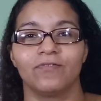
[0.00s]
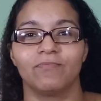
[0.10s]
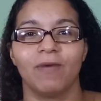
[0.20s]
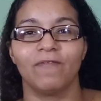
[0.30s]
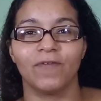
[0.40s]

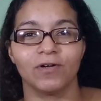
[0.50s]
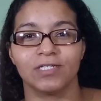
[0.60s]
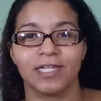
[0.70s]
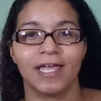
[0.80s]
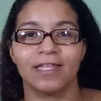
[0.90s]
my first
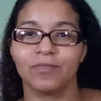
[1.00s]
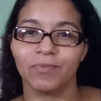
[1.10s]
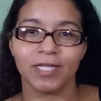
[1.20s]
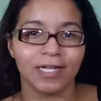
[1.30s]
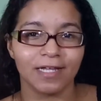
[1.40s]
day at the
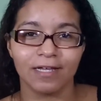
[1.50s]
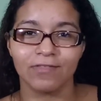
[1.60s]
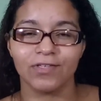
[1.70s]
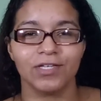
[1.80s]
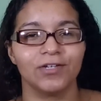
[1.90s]
beginning of
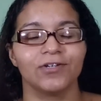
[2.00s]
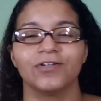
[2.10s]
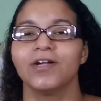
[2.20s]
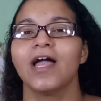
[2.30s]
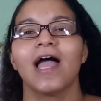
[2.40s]
the year.